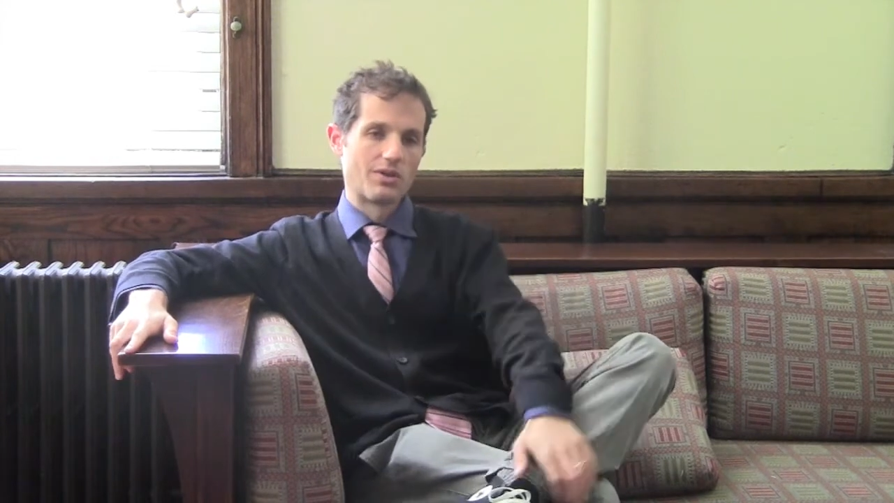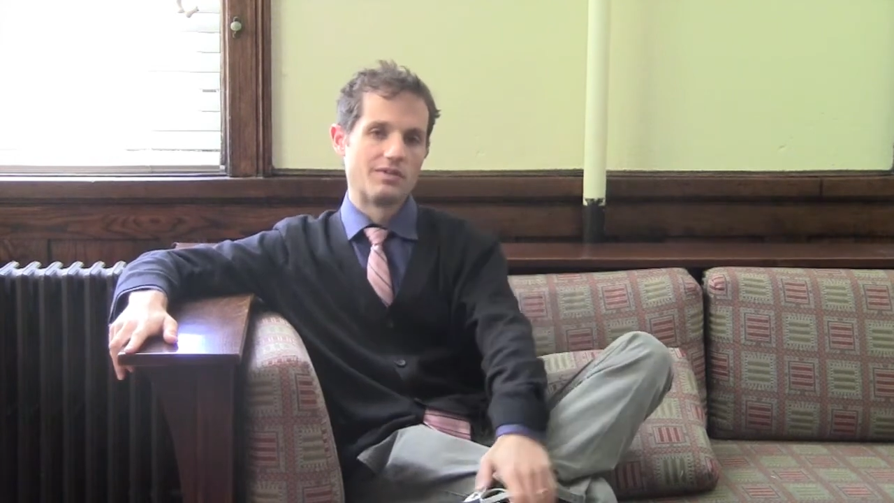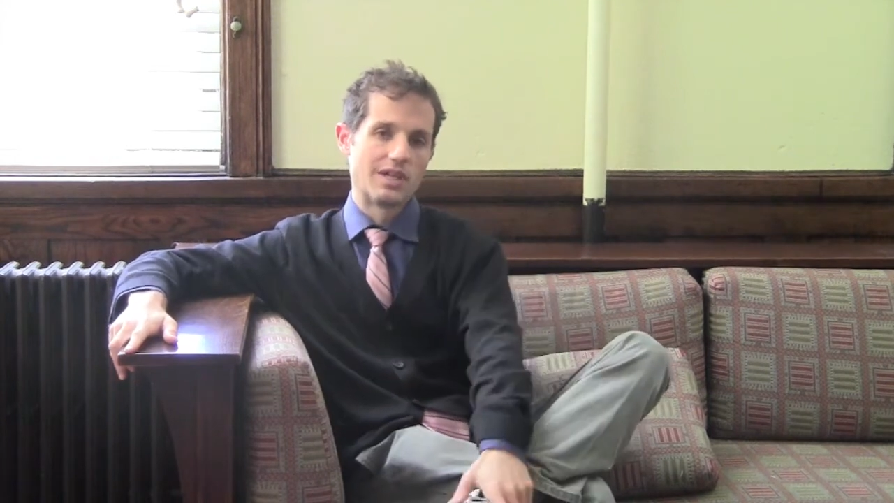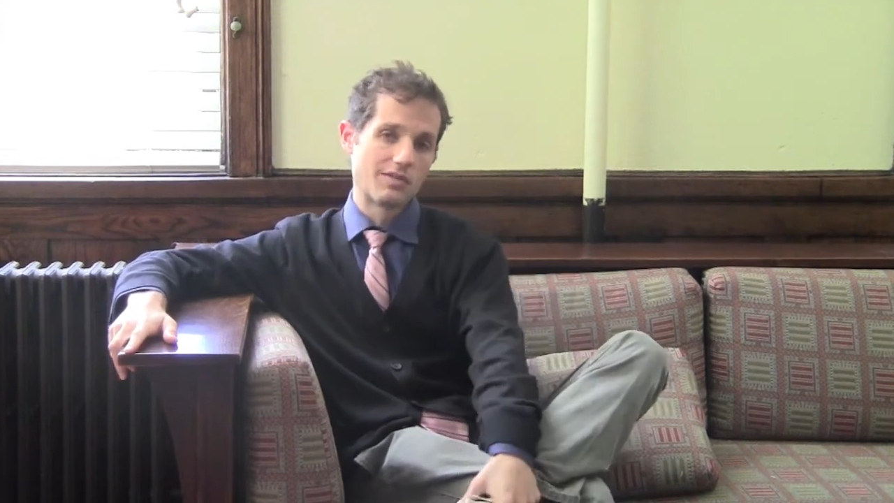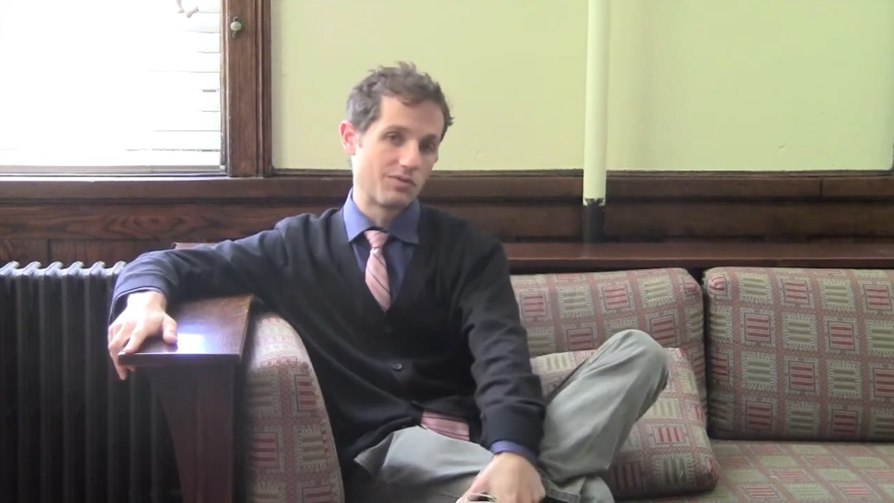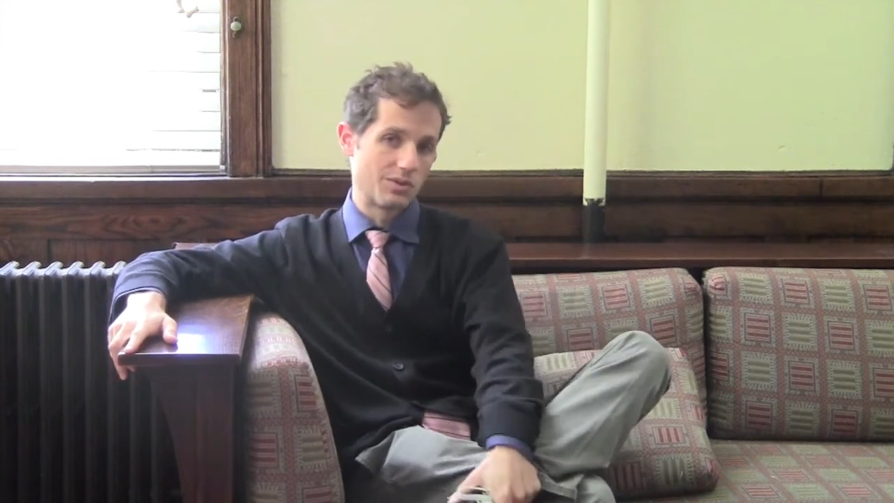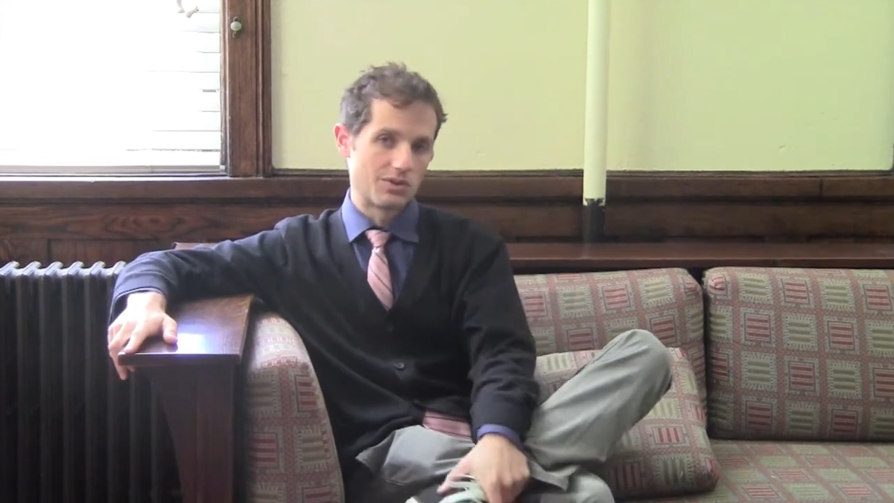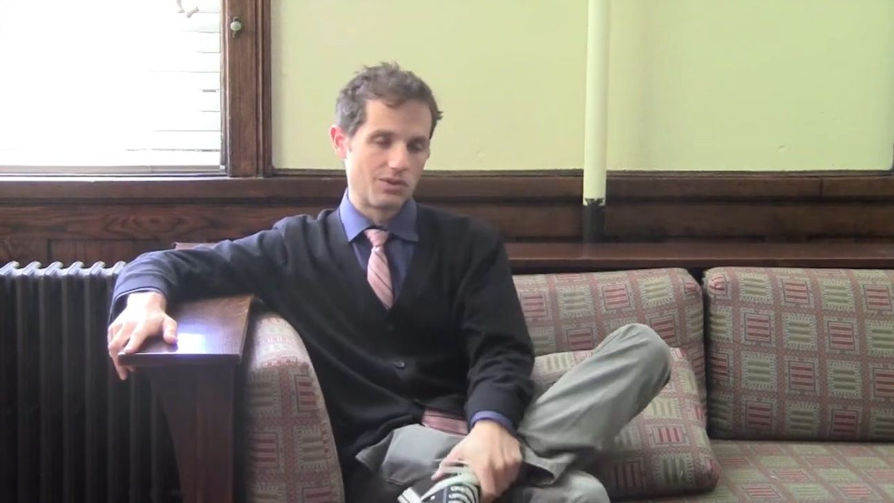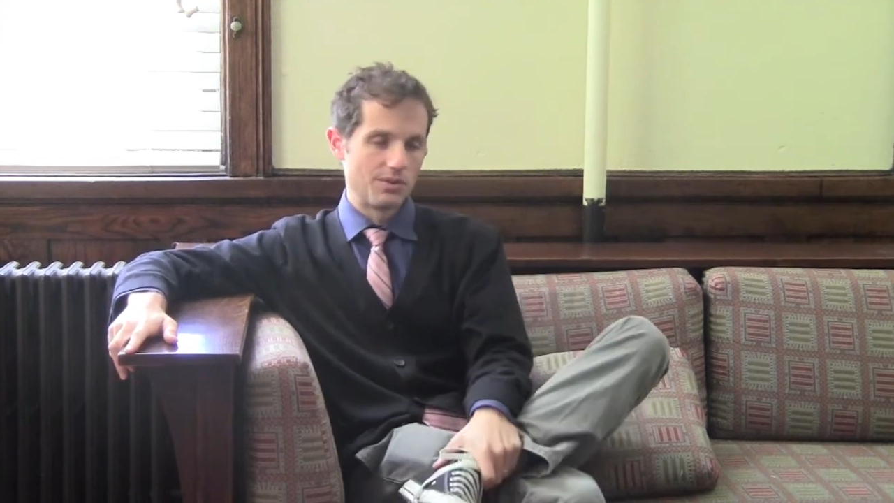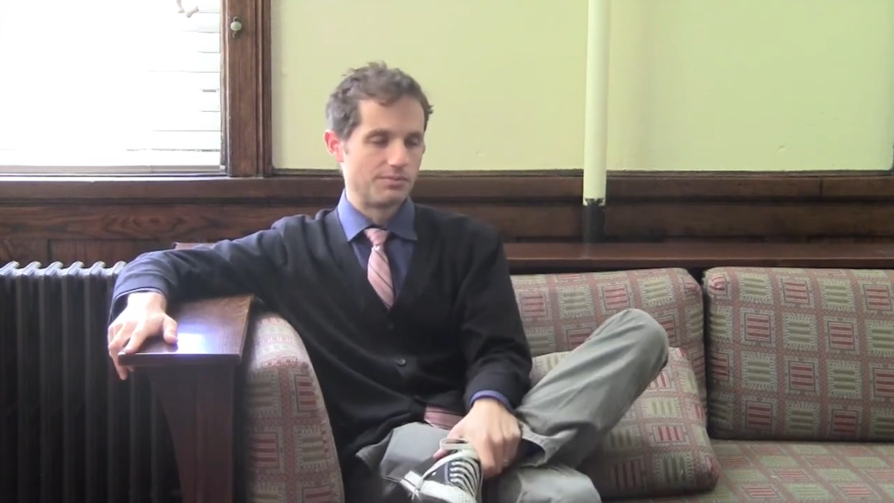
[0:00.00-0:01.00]
Chronicle of
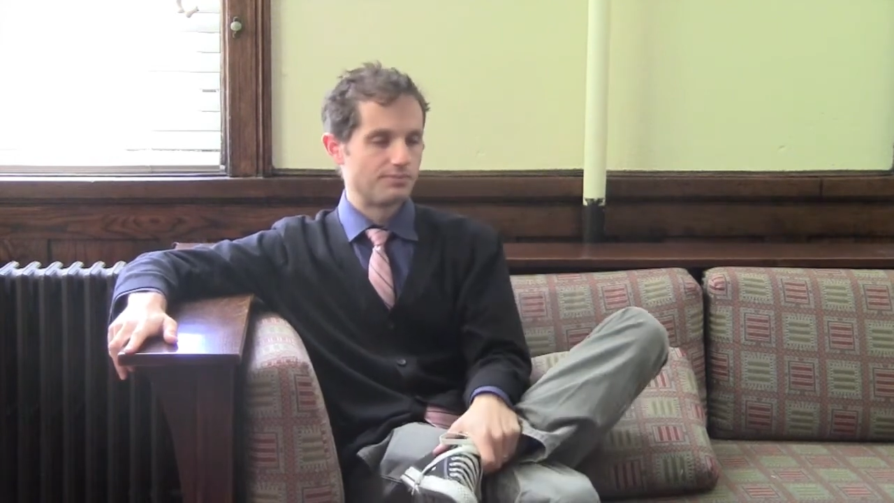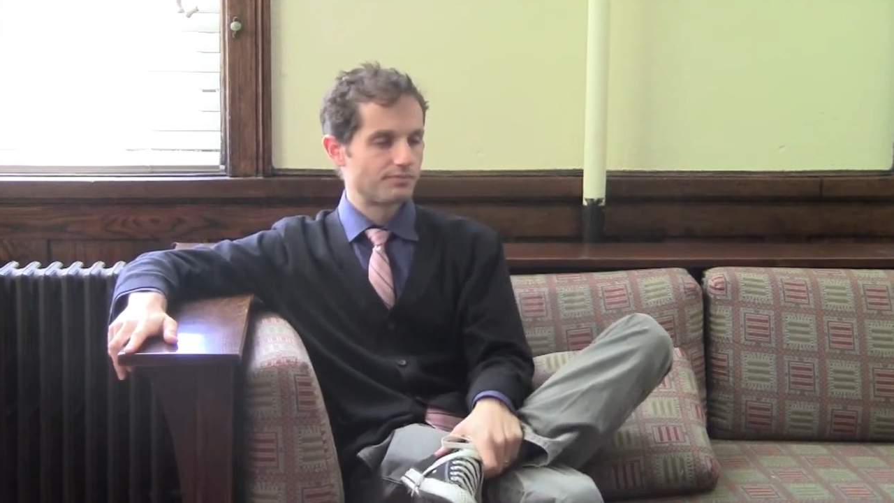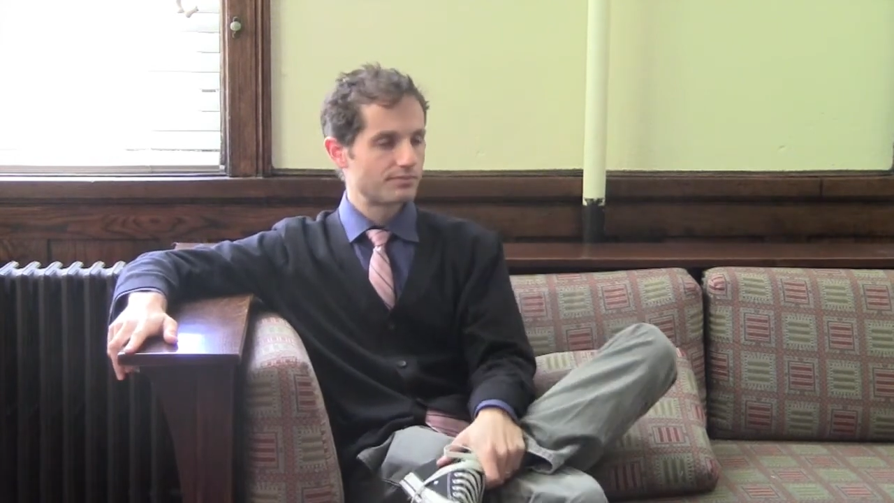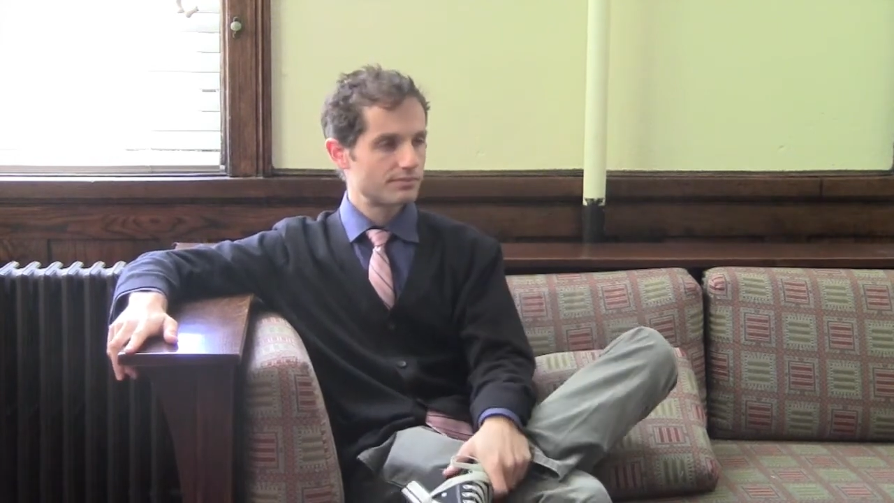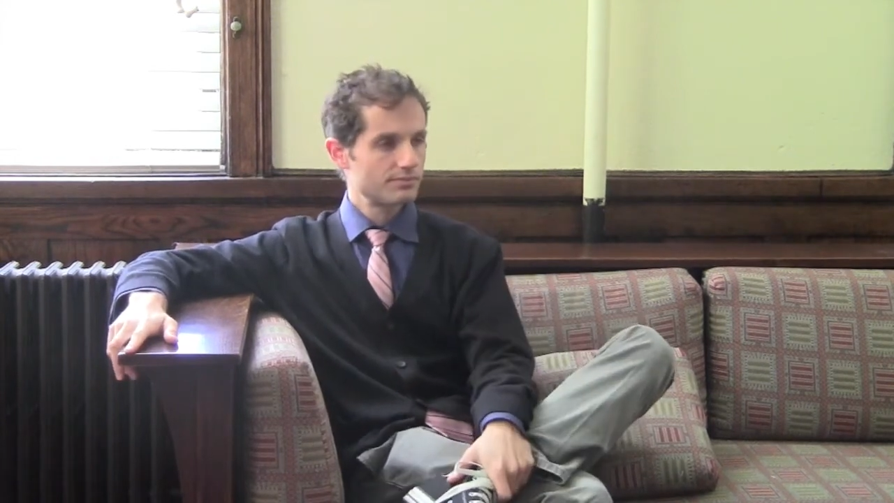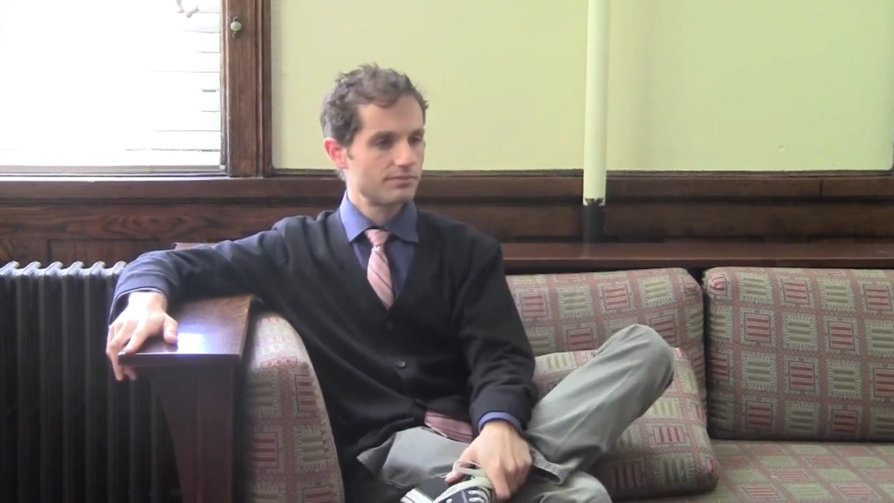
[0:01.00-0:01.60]
Death Foretold.